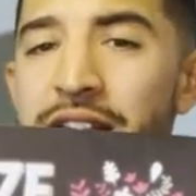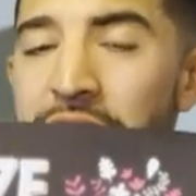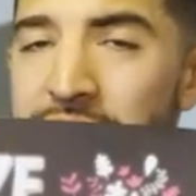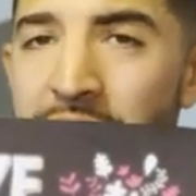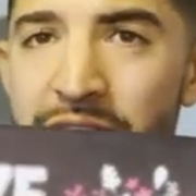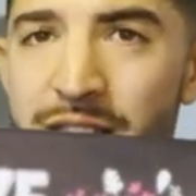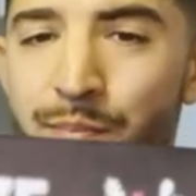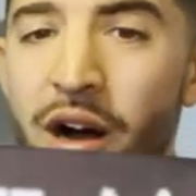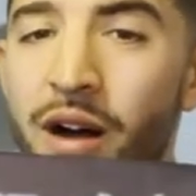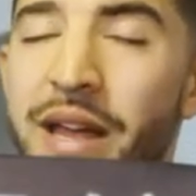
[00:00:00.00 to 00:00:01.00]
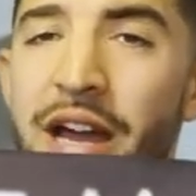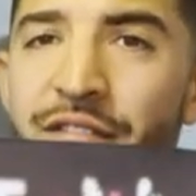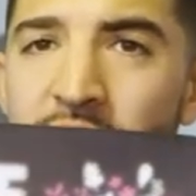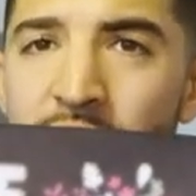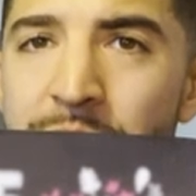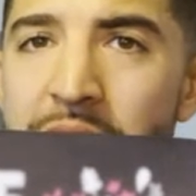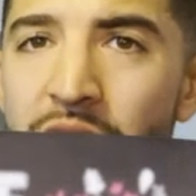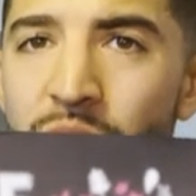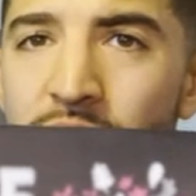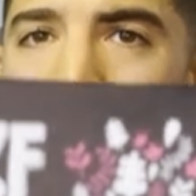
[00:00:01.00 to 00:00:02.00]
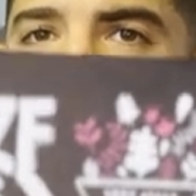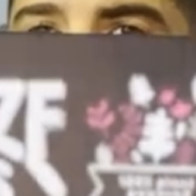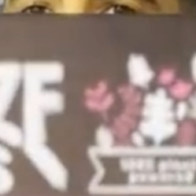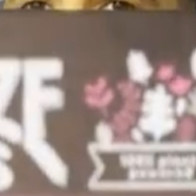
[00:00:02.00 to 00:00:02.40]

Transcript: they taste bomb. They have good macros.